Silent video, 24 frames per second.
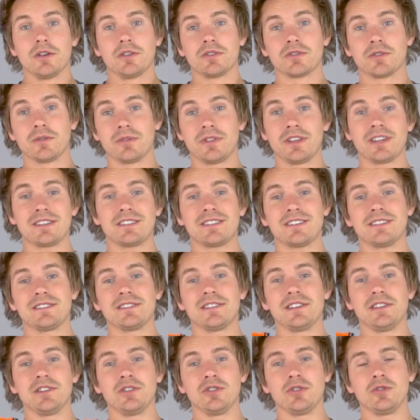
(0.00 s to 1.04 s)
So this is
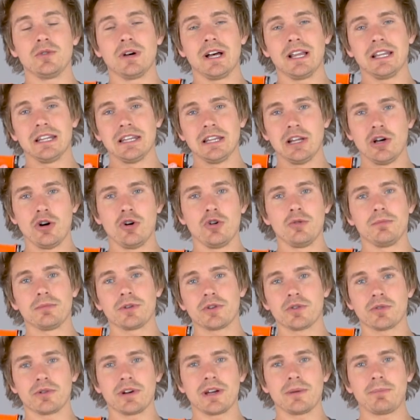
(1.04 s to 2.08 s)
the new Loam
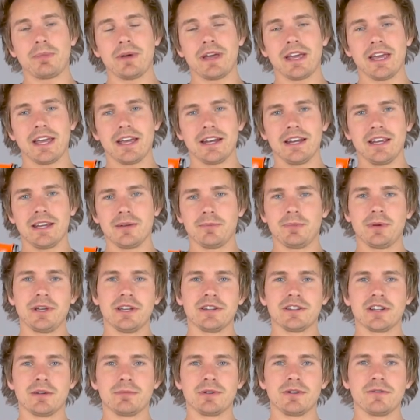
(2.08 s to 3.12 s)
Grip, and in
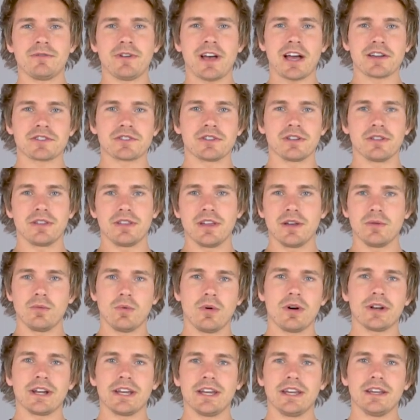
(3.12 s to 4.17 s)
PNW fashion, they
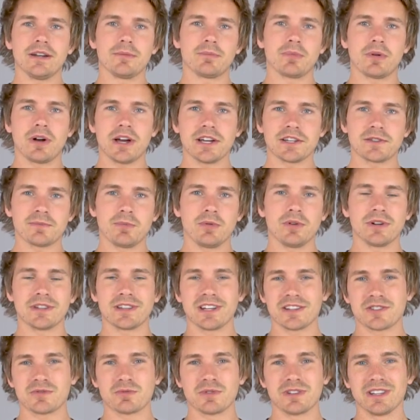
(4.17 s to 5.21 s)
want to hit a price point
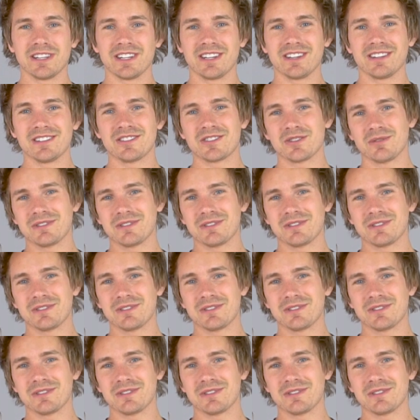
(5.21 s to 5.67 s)
that's really good.